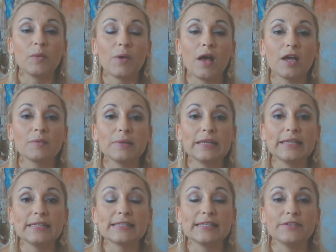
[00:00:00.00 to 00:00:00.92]
about,
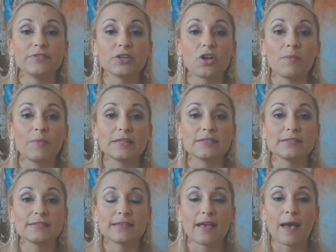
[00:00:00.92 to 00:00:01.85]
please leave the
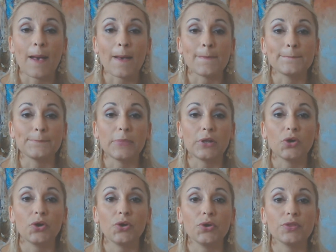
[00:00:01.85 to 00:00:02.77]
comments
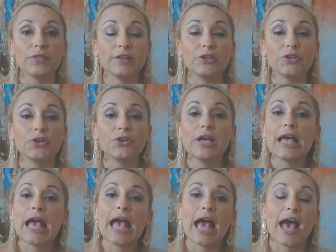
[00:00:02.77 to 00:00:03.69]
below the video,
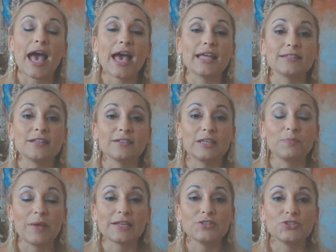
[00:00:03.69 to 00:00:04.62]
and I'll get
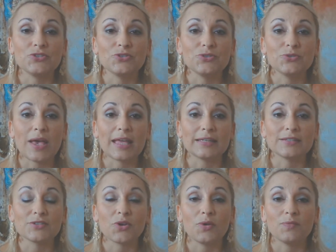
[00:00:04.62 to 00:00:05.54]
back to you and
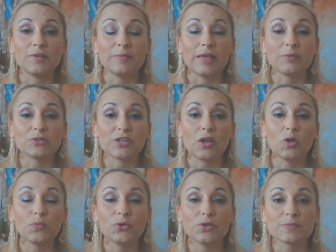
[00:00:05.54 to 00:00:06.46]
hopefully be able to
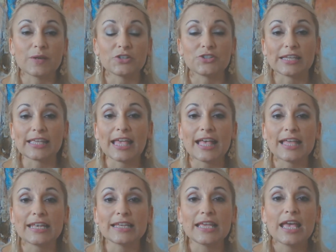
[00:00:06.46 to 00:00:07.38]
help you as much as I
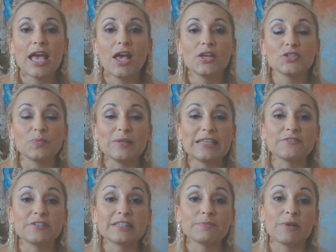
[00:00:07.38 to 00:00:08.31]
can. So please
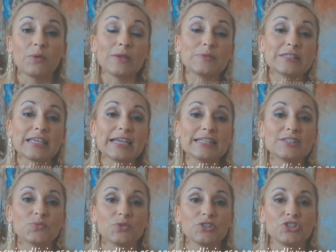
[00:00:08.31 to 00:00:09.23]
visit my
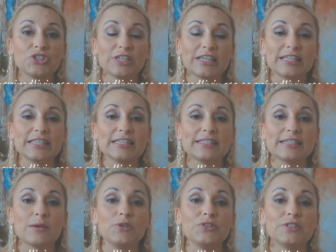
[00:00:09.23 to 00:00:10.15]
website, which is
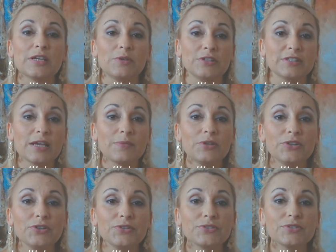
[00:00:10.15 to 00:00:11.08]

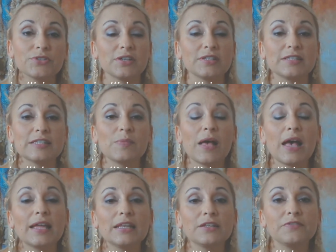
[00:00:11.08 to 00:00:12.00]

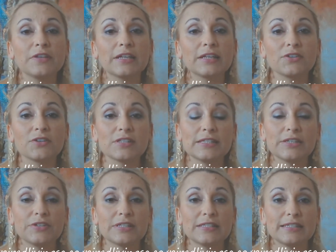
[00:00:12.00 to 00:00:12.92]

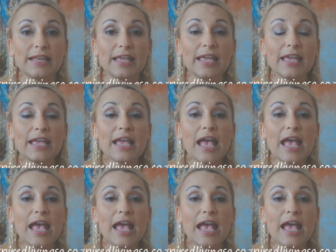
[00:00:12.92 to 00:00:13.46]
www.inspiredliving.co.za,